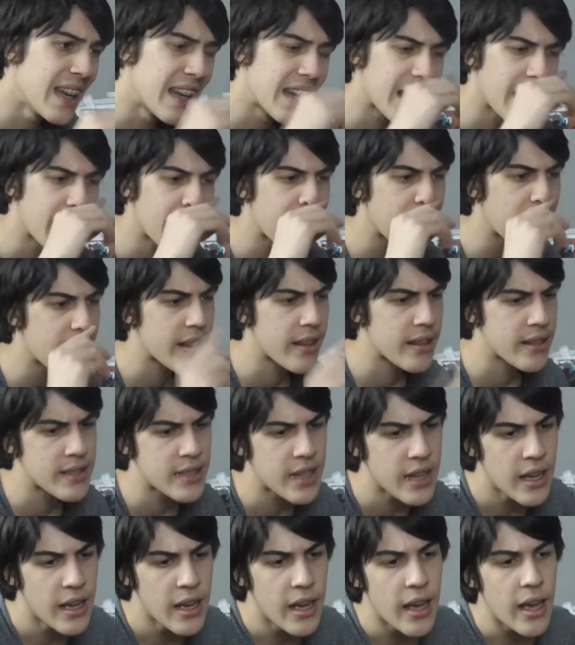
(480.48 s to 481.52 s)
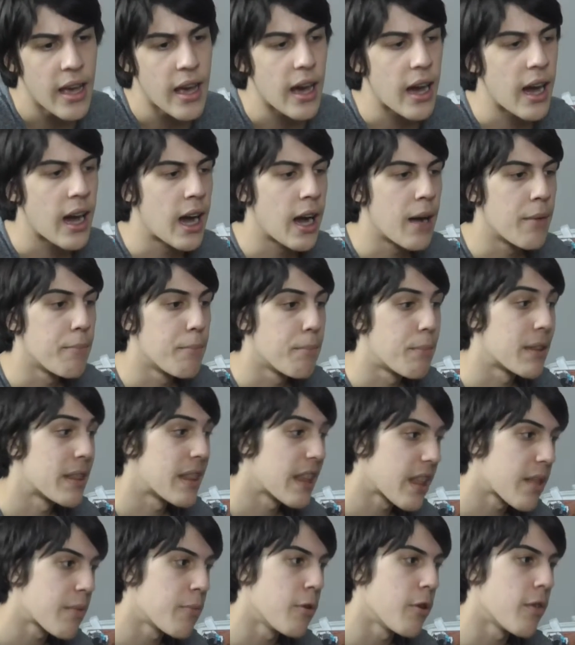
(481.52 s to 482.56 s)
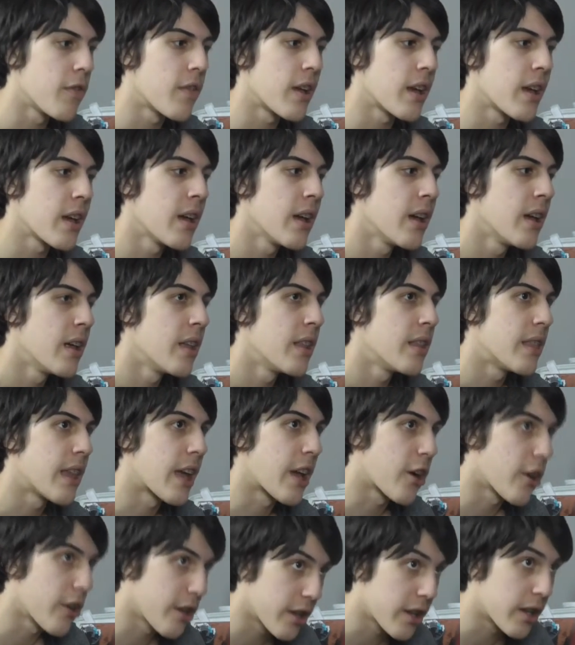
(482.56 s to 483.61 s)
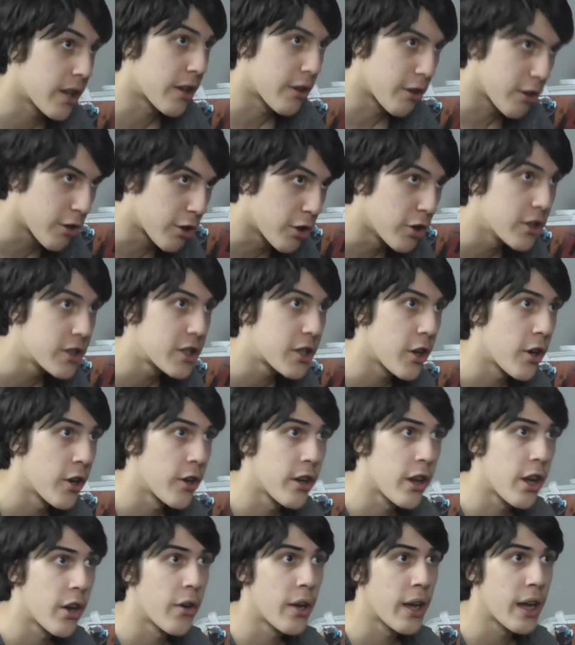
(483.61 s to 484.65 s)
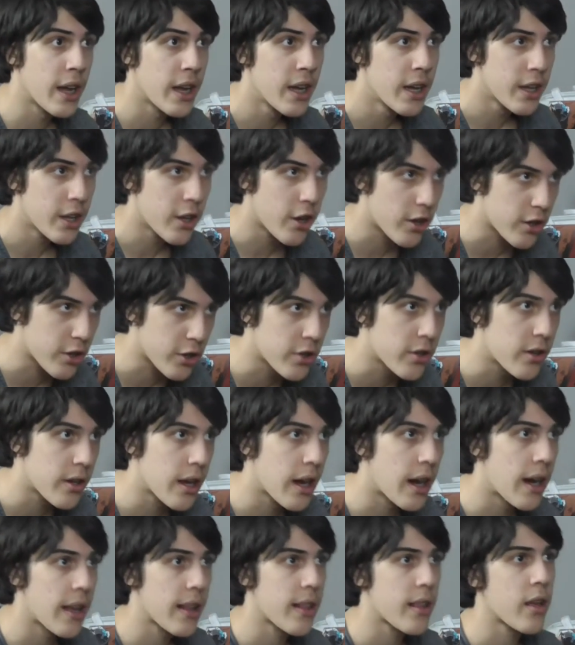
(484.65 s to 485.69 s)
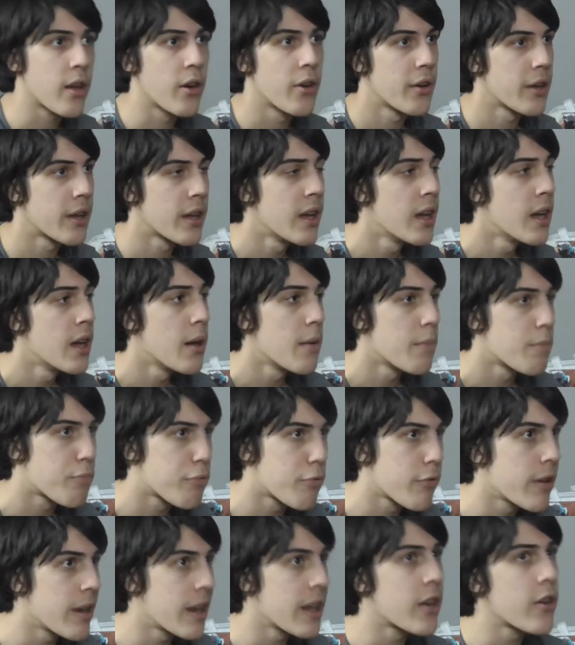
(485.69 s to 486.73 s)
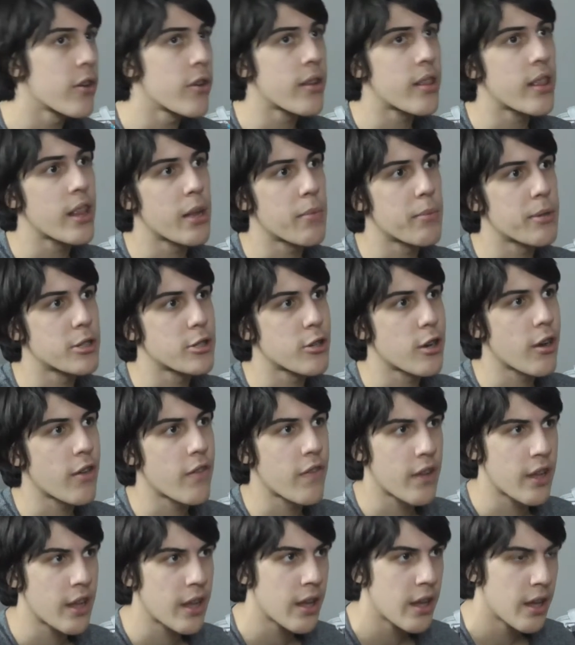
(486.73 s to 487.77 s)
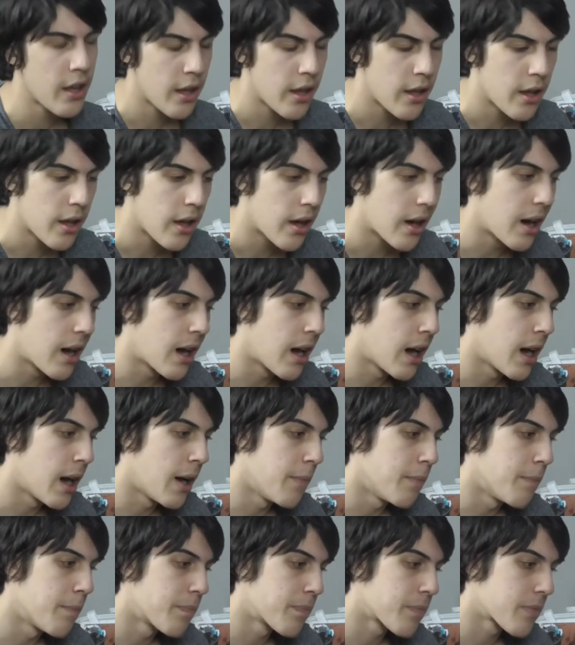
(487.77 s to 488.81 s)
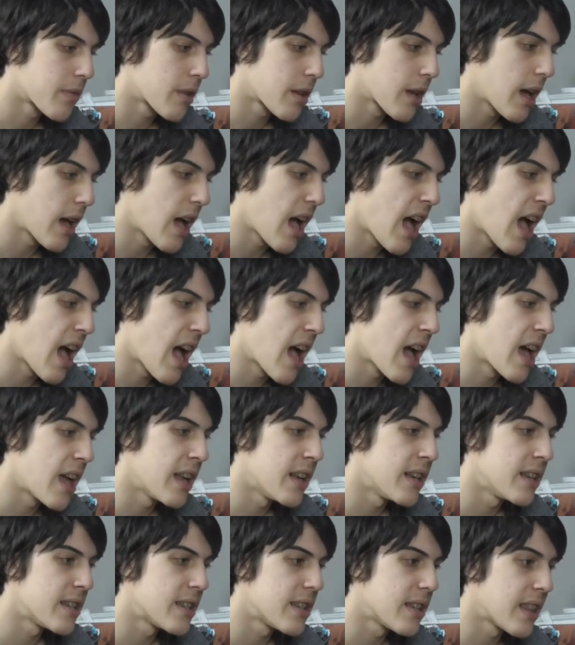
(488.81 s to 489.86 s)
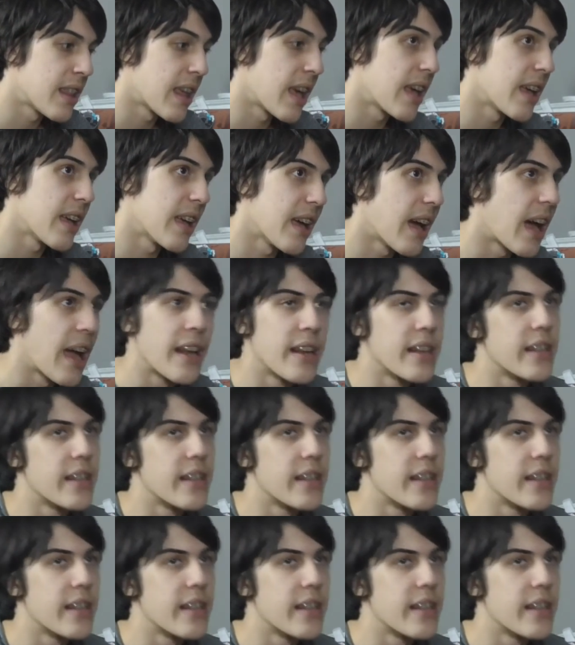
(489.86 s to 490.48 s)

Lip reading: inconsistent. But this movie, they got a good tone going, got good cast going, pretty good cinematography, and they